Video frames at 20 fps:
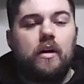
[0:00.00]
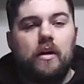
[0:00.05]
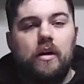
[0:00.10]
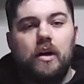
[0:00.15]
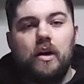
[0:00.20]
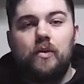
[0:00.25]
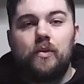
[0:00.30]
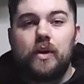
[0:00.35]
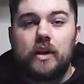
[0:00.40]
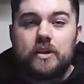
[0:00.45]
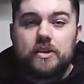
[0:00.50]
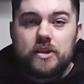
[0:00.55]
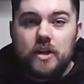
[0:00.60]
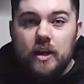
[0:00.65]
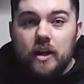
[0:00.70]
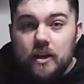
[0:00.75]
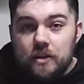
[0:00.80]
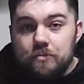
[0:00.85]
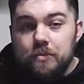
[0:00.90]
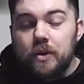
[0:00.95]
And when I
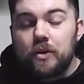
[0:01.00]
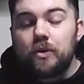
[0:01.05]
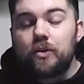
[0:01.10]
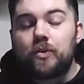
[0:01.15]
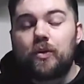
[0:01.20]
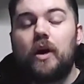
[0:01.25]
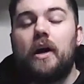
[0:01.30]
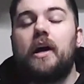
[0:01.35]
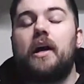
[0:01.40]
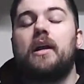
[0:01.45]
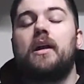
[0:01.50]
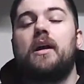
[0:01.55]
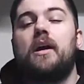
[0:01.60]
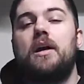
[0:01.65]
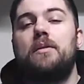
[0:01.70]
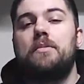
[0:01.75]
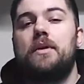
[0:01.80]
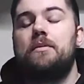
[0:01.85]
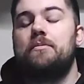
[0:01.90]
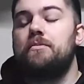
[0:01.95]
say built right, I
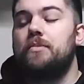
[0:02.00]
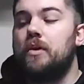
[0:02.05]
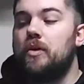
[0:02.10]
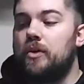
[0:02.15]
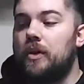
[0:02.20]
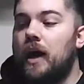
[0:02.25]
mean both